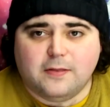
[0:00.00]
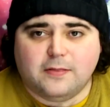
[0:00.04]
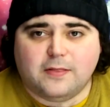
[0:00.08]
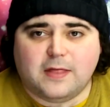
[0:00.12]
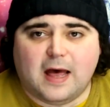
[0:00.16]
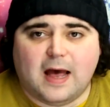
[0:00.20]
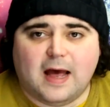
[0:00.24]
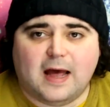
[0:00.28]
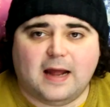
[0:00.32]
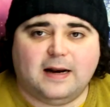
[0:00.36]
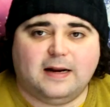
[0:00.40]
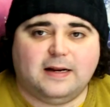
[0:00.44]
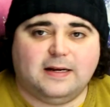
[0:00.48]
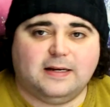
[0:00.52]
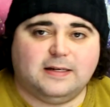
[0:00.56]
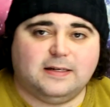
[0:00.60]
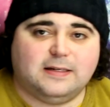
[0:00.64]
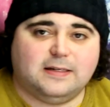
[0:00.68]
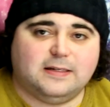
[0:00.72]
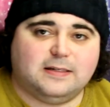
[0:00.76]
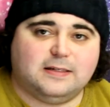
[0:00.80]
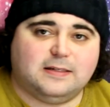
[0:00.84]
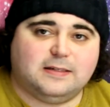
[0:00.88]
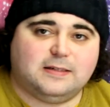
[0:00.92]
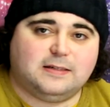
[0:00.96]
that
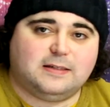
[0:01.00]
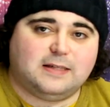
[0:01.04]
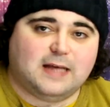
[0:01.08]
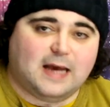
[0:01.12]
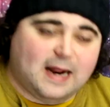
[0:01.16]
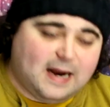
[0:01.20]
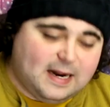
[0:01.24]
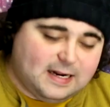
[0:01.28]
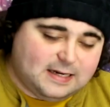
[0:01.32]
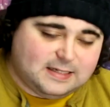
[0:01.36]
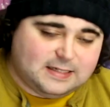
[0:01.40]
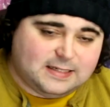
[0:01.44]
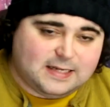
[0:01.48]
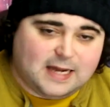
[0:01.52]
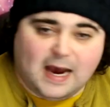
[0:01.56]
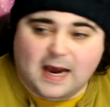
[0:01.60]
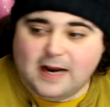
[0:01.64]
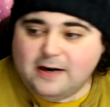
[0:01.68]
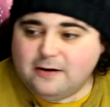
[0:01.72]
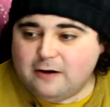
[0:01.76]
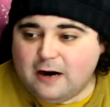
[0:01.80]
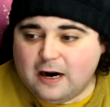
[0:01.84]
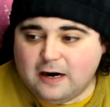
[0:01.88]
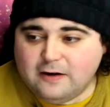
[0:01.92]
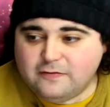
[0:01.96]
has
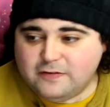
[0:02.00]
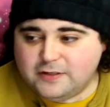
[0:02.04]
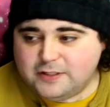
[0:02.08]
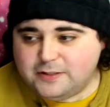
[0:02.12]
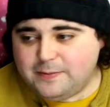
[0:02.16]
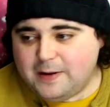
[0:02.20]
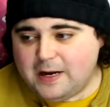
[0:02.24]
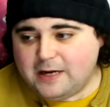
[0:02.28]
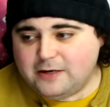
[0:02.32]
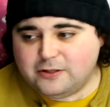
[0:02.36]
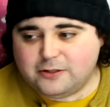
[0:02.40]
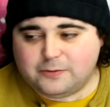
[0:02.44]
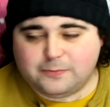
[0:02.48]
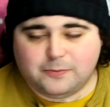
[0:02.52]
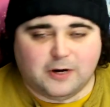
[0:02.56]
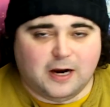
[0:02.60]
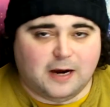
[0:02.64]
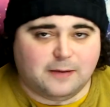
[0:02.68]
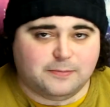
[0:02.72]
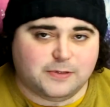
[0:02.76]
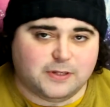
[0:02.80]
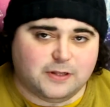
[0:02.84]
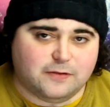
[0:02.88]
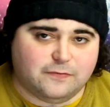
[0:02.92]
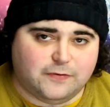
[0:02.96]
signed Ryan Fitzpatrick,
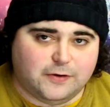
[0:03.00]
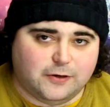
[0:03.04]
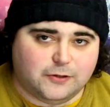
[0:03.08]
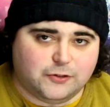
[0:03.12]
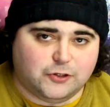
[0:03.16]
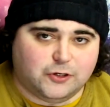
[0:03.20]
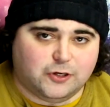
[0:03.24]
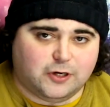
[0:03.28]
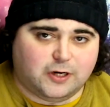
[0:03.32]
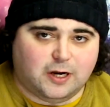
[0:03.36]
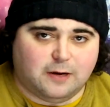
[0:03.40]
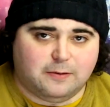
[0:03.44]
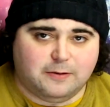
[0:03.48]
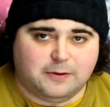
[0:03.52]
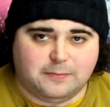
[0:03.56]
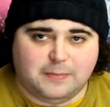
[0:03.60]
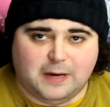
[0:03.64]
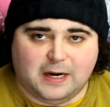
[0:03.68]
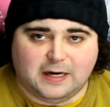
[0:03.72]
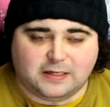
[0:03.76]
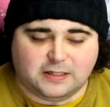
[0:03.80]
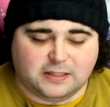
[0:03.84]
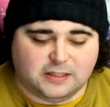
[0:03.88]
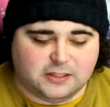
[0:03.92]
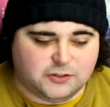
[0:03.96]
perhaps in the future you're coming
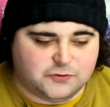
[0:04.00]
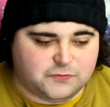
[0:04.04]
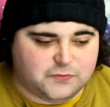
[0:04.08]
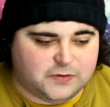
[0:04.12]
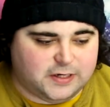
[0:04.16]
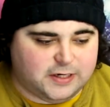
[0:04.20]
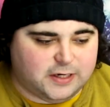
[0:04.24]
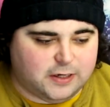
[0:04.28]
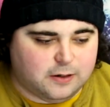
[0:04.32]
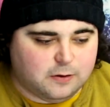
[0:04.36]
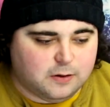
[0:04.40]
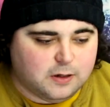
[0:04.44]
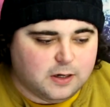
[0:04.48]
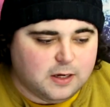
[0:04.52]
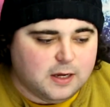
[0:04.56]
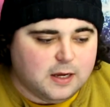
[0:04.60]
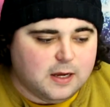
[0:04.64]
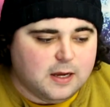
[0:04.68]
back to this video,